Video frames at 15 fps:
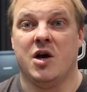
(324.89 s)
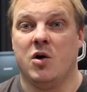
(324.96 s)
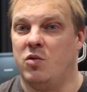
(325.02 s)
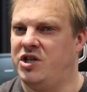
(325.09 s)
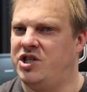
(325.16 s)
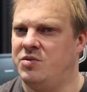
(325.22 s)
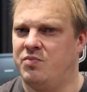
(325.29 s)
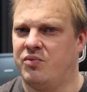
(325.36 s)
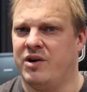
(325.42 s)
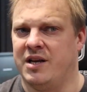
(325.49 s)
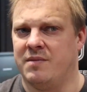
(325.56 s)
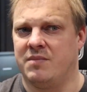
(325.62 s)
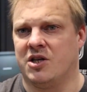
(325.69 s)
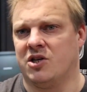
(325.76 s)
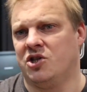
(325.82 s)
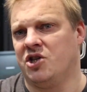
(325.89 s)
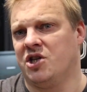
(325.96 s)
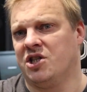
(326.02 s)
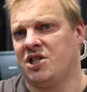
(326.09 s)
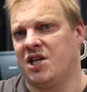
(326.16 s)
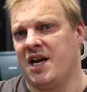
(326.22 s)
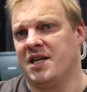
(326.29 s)
which is brilliant because you
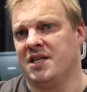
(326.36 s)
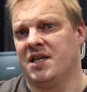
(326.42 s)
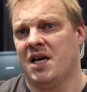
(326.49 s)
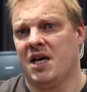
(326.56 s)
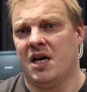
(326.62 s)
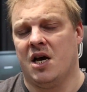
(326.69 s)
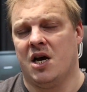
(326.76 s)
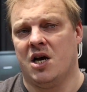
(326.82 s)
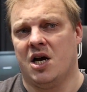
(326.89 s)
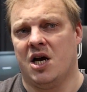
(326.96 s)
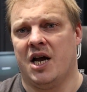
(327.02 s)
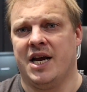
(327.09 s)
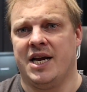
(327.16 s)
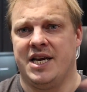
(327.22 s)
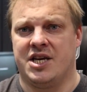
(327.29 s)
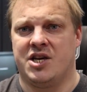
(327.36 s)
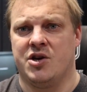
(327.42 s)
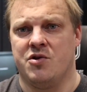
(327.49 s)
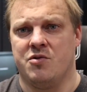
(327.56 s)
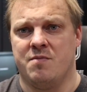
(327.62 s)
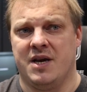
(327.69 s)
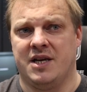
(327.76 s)
can send
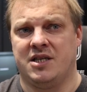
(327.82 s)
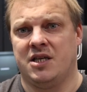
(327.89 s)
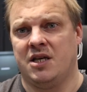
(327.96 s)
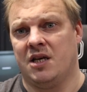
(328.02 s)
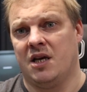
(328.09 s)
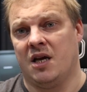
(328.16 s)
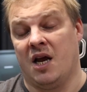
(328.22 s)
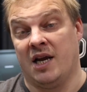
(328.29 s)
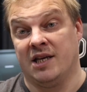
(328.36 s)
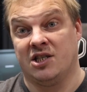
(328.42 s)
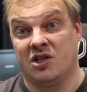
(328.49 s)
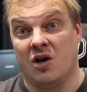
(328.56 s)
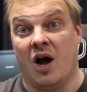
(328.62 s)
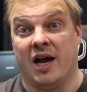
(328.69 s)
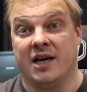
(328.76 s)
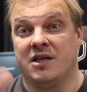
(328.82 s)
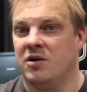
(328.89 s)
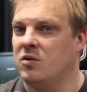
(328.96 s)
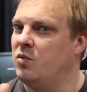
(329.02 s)
EQ mid and side,